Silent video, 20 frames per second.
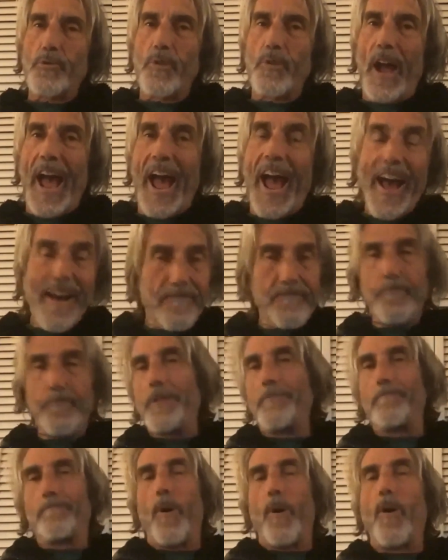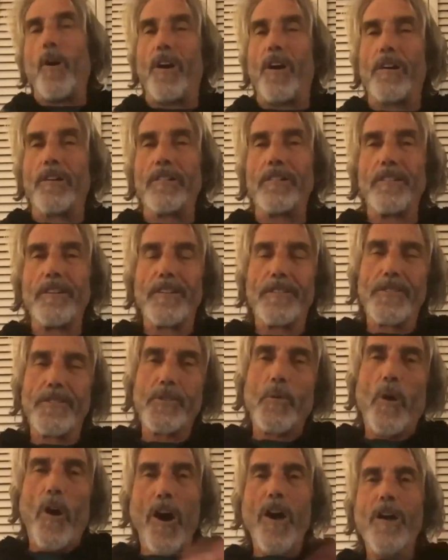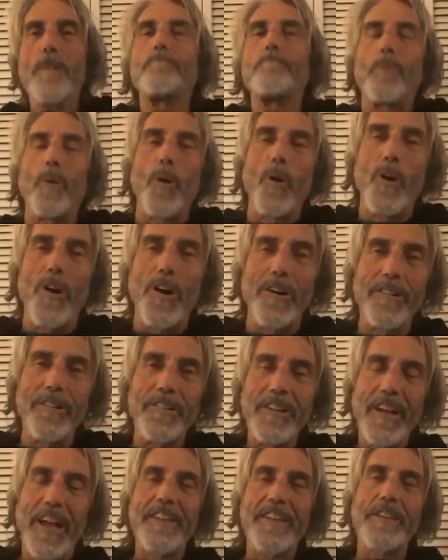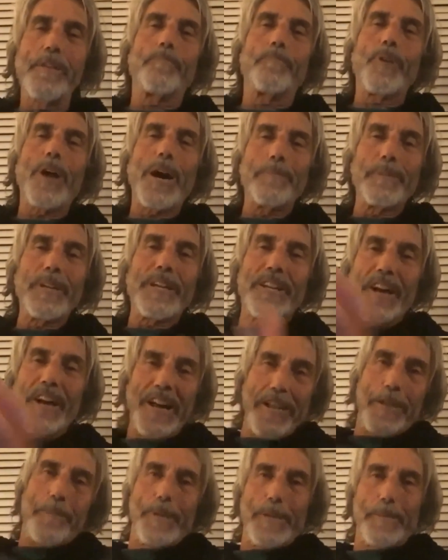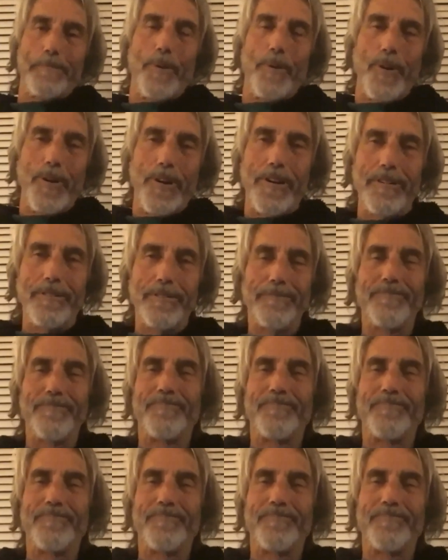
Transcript: you have been Paul, you are Paul, and you're probably gonna be Paul.